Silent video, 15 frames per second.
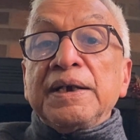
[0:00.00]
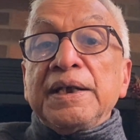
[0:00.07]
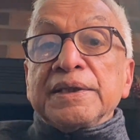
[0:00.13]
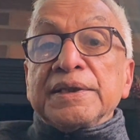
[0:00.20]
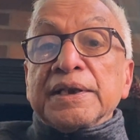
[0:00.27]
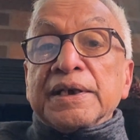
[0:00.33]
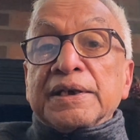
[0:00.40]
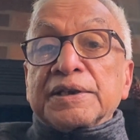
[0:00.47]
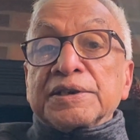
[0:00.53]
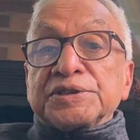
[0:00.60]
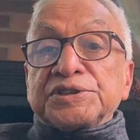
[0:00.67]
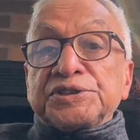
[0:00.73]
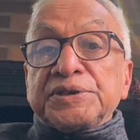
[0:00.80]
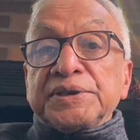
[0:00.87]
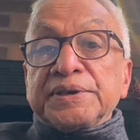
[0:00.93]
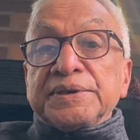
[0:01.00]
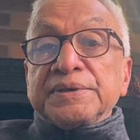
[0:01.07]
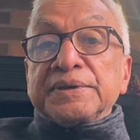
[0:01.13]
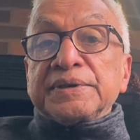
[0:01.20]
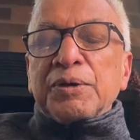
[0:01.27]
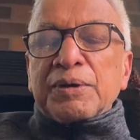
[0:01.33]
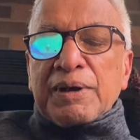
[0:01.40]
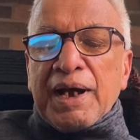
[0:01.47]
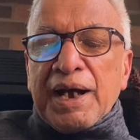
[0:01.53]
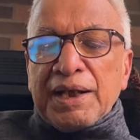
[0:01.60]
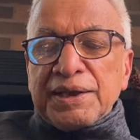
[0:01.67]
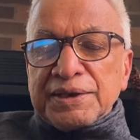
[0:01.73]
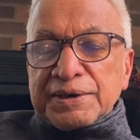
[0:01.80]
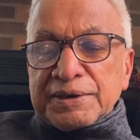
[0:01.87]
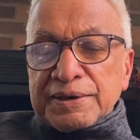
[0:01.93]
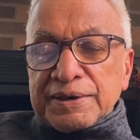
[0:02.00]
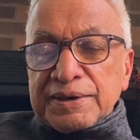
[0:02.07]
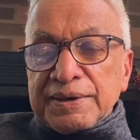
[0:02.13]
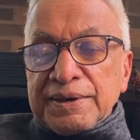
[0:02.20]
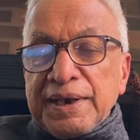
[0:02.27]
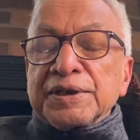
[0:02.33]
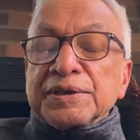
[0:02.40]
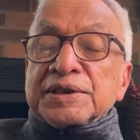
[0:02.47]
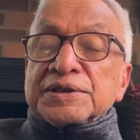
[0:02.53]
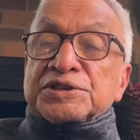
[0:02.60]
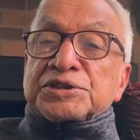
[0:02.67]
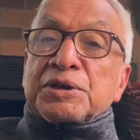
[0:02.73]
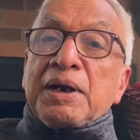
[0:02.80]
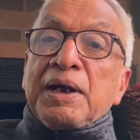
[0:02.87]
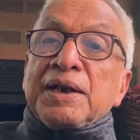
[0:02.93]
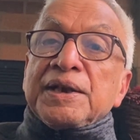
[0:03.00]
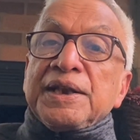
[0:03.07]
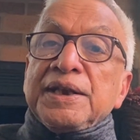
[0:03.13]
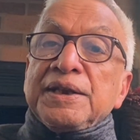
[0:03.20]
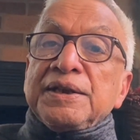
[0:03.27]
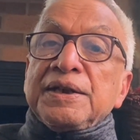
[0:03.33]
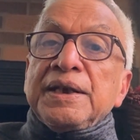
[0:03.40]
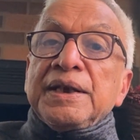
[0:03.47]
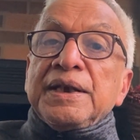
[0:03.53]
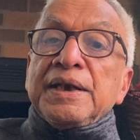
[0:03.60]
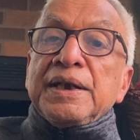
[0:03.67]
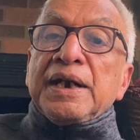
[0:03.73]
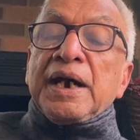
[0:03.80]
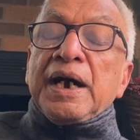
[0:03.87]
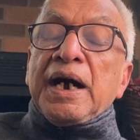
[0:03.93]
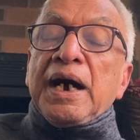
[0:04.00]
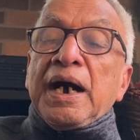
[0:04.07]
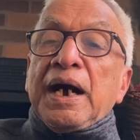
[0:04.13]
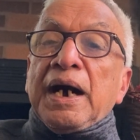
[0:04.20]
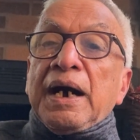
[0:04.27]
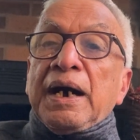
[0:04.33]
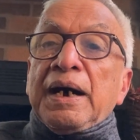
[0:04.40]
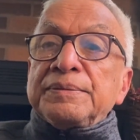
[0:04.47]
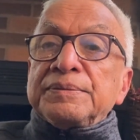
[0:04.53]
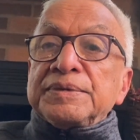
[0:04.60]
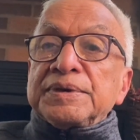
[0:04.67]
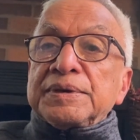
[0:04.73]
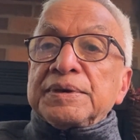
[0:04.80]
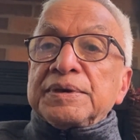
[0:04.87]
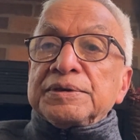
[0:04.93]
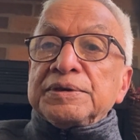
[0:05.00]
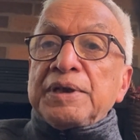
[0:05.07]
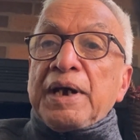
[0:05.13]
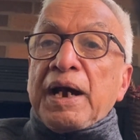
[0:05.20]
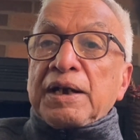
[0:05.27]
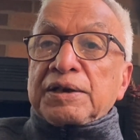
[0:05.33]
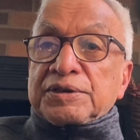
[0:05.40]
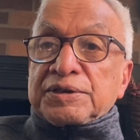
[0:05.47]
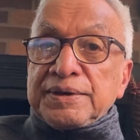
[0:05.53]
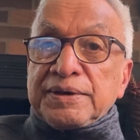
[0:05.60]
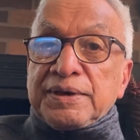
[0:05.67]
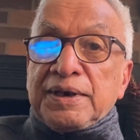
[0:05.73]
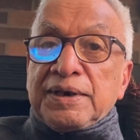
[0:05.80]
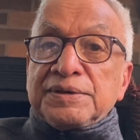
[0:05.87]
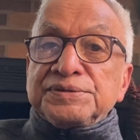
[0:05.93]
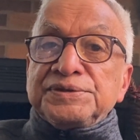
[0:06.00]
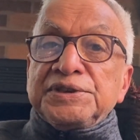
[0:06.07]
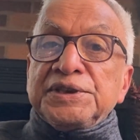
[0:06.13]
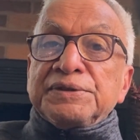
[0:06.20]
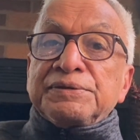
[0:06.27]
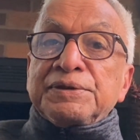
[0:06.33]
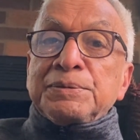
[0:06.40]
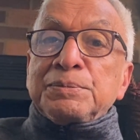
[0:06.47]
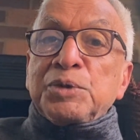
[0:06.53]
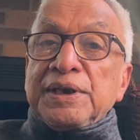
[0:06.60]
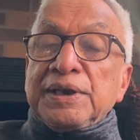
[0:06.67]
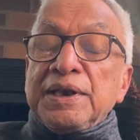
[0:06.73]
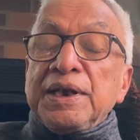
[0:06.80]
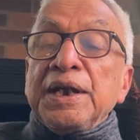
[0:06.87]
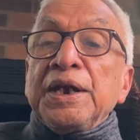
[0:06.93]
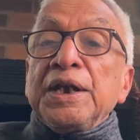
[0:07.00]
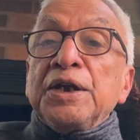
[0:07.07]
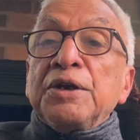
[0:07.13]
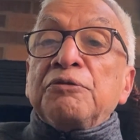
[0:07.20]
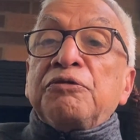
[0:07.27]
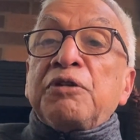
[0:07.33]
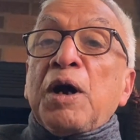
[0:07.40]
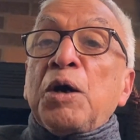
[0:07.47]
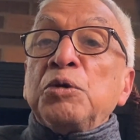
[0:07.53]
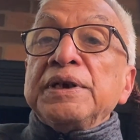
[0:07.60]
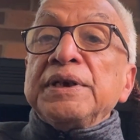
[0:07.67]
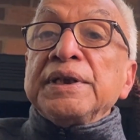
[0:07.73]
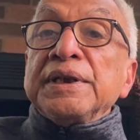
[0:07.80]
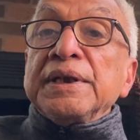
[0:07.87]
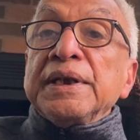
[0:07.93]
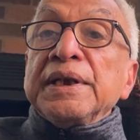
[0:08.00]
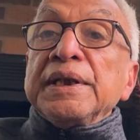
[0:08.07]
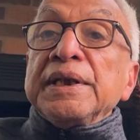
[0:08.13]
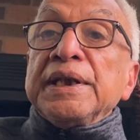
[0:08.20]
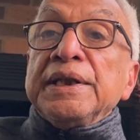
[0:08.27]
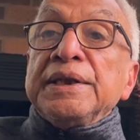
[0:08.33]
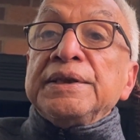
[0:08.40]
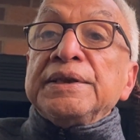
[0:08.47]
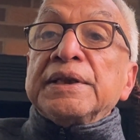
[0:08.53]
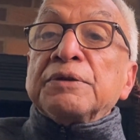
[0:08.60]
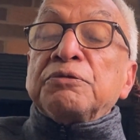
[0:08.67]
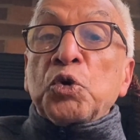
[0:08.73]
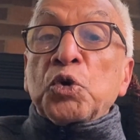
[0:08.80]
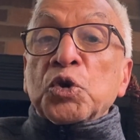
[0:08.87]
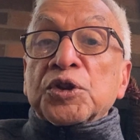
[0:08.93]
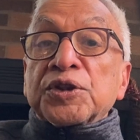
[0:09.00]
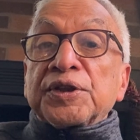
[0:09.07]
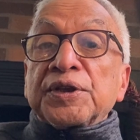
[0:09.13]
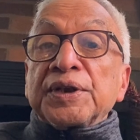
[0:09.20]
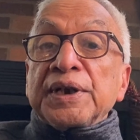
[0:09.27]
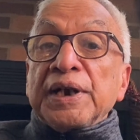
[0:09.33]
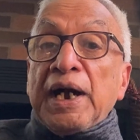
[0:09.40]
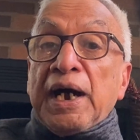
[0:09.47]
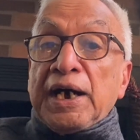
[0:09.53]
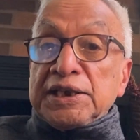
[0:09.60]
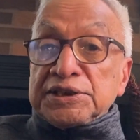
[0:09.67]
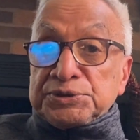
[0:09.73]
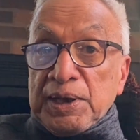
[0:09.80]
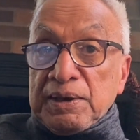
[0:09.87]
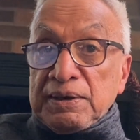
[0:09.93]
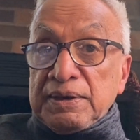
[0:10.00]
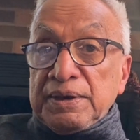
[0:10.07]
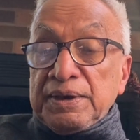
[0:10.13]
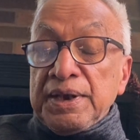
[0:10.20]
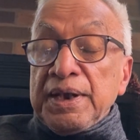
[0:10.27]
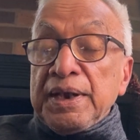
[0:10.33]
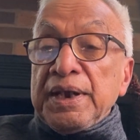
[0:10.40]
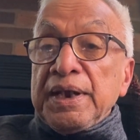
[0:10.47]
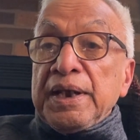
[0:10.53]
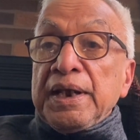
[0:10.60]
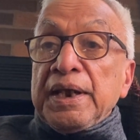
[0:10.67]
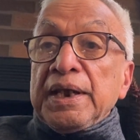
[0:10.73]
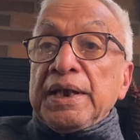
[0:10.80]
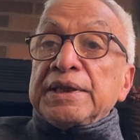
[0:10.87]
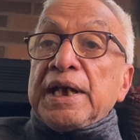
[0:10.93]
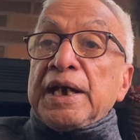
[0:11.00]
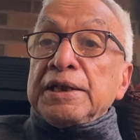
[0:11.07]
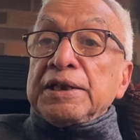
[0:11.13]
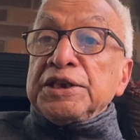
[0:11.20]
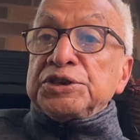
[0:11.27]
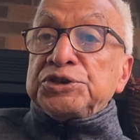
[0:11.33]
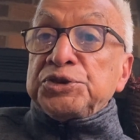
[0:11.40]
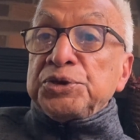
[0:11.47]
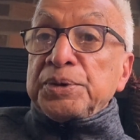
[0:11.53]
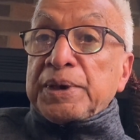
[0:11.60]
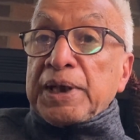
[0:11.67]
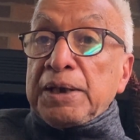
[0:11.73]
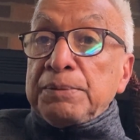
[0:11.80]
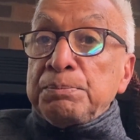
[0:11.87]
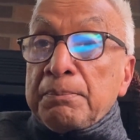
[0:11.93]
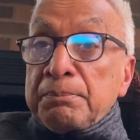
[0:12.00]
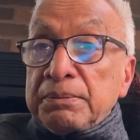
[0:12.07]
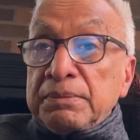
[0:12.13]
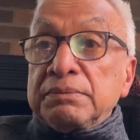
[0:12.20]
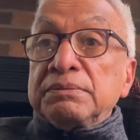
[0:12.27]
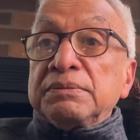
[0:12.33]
the Christian, or rather the Nazrani doctrine of Jivan Mukti, found in the fourth gospel. That is, you can become